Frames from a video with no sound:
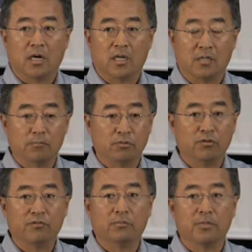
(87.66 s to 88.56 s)

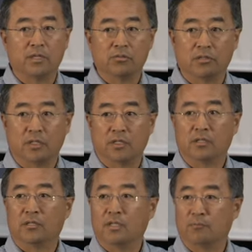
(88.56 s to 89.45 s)
improve the PUE,
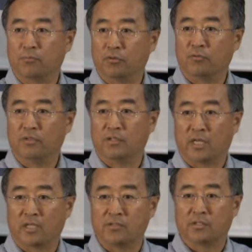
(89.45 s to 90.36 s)
improve the
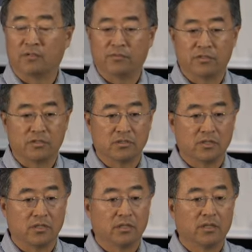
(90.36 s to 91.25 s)
data center
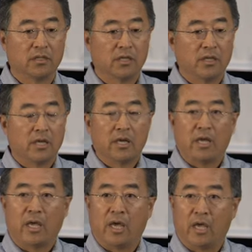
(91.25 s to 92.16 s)
efficiency,
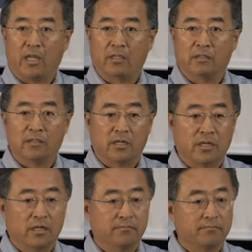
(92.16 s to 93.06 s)
and
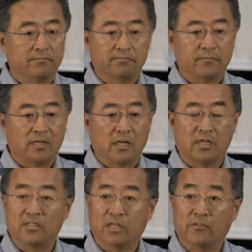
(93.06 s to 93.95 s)

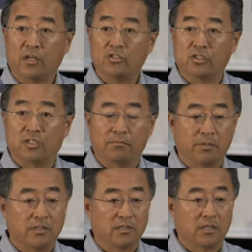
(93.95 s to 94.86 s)
save energy,
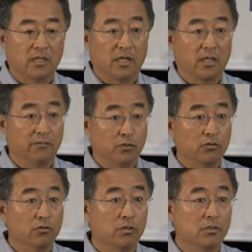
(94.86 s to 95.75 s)
basically. And if you're
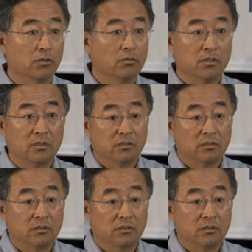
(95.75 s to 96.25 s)
doing so,